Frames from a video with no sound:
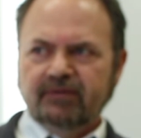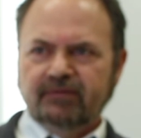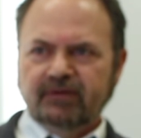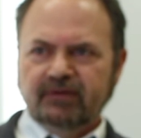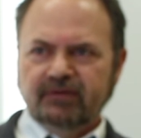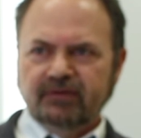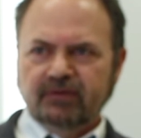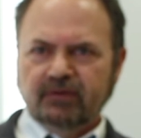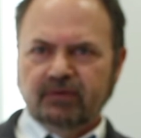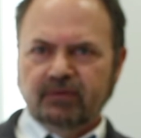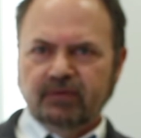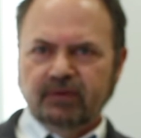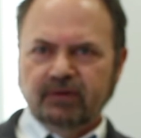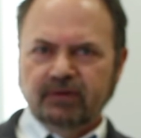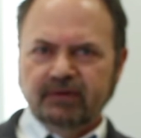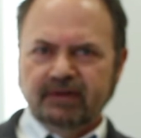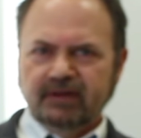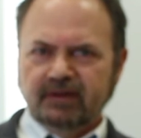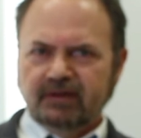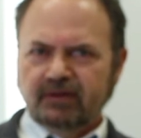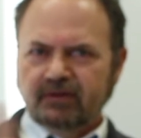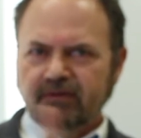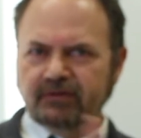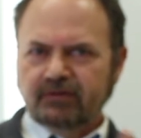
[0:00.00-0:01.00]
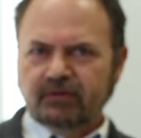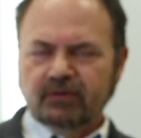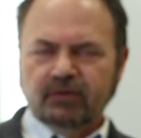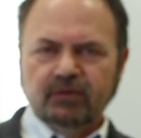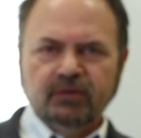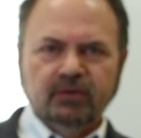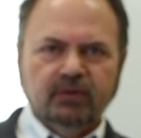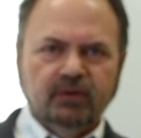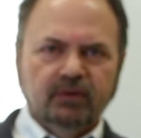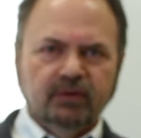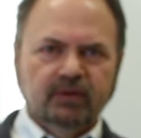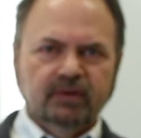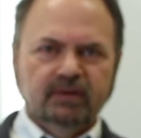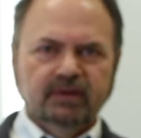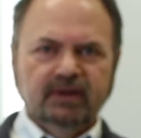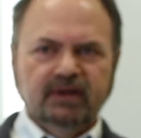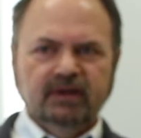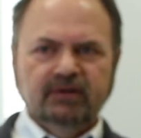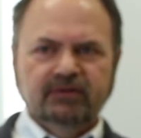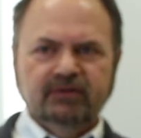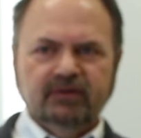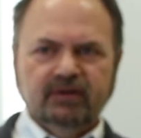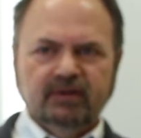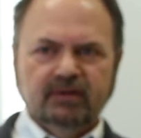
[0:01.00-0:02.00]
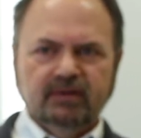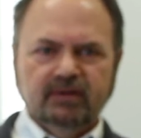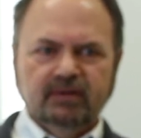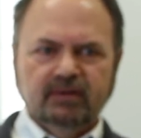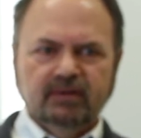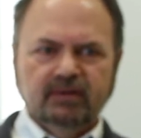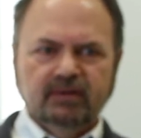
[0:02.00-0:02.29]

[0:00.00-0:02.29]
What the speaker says: the physical world, that there's no correlation.